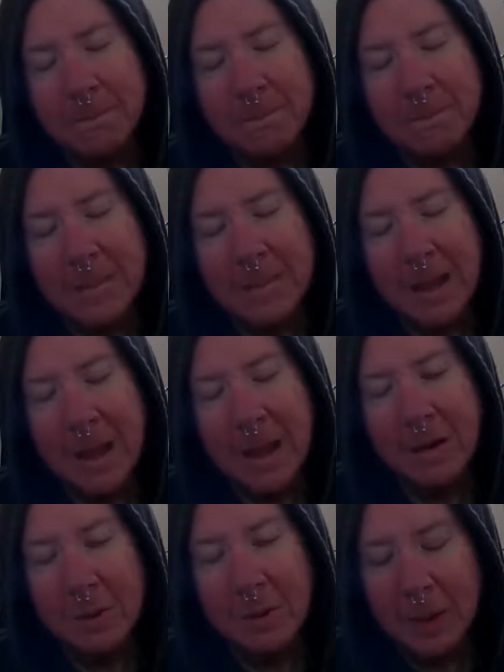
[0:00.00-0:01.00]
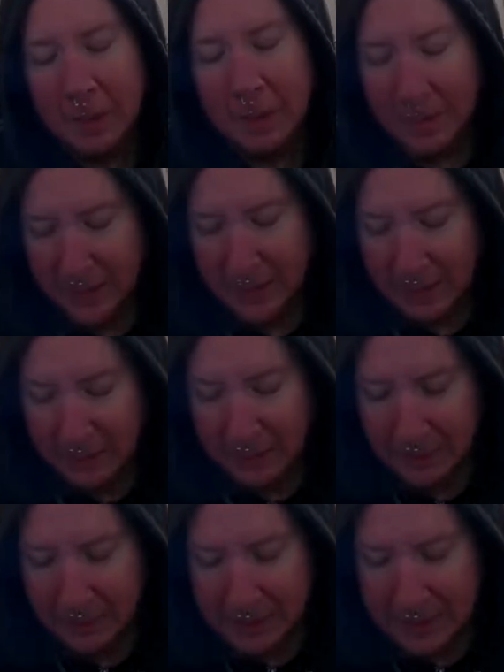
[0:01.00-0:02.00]
I don't know why people think I'm an
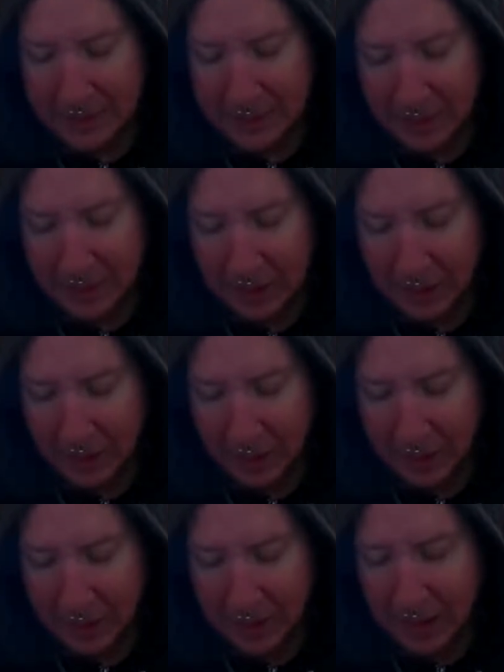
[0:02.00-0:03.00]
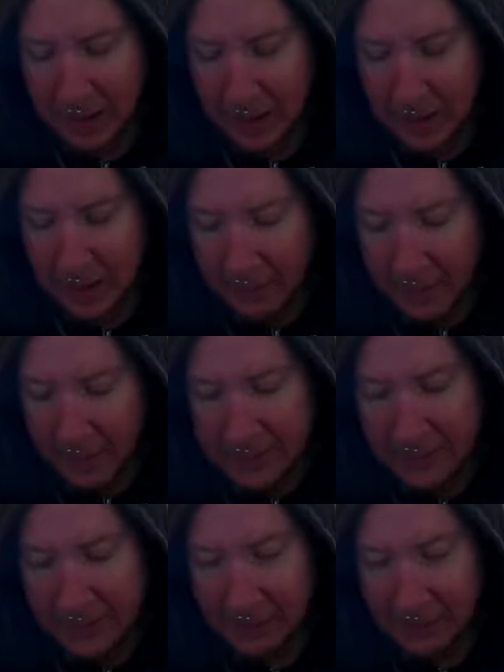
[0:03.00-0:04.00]
obsessive hand washer. Because I have
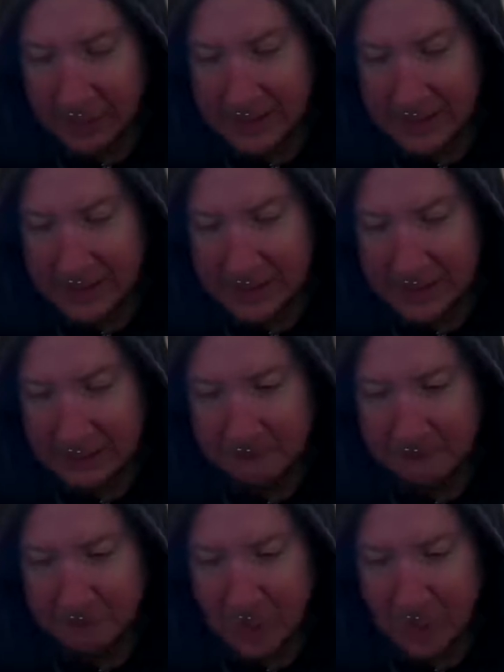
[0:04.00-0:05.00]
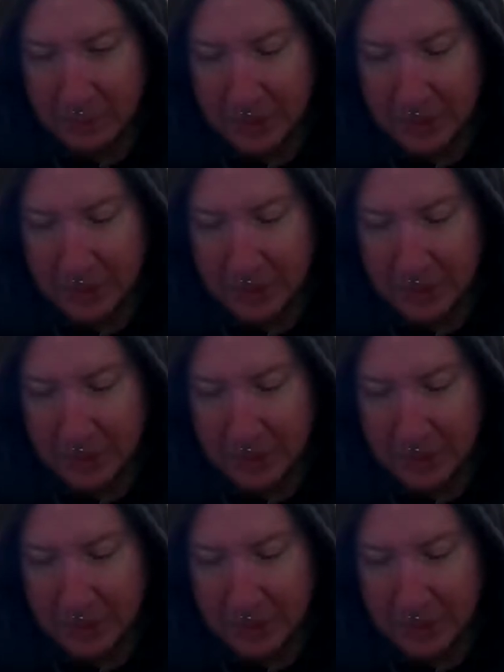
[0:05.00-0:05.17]
OCD, maybe.